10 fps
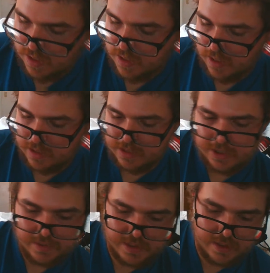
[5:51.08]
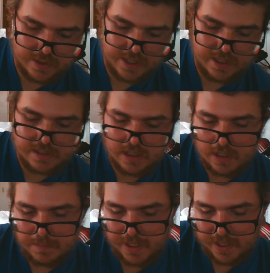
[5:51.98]
actually, let's go ahead and
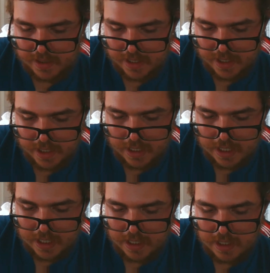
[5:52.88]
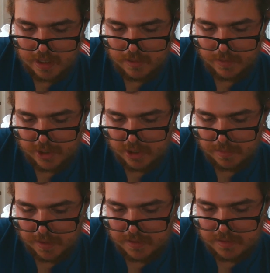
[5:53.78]
start making the windshield part.